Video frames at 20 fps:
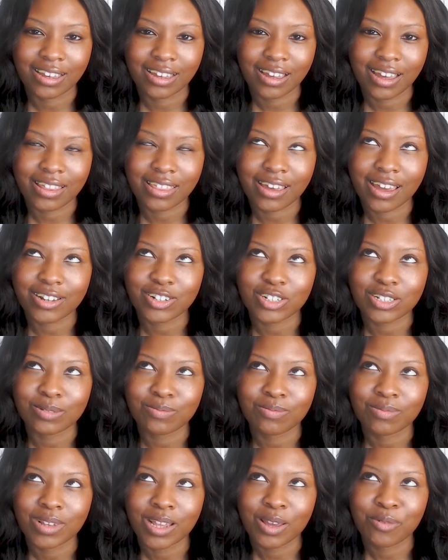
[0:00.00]
I think I just
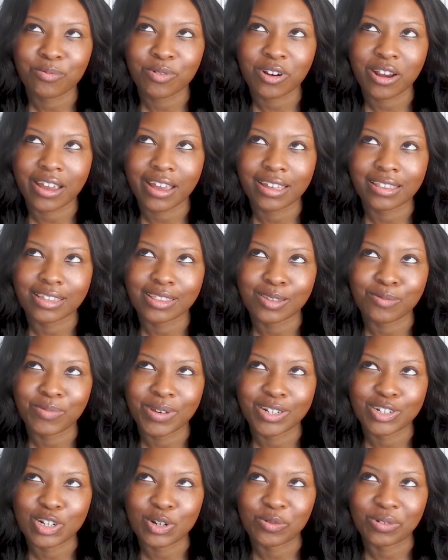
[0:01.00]
prayed that the
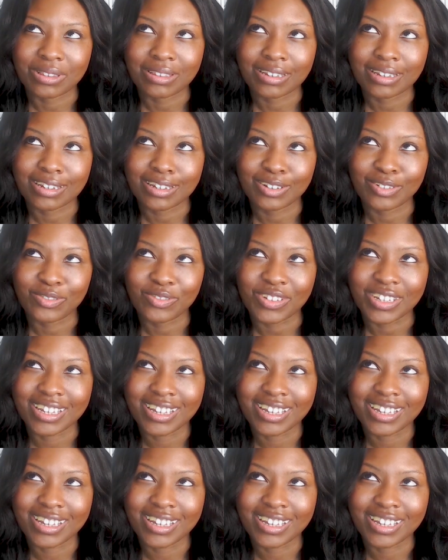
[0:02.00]
pigeon would leave.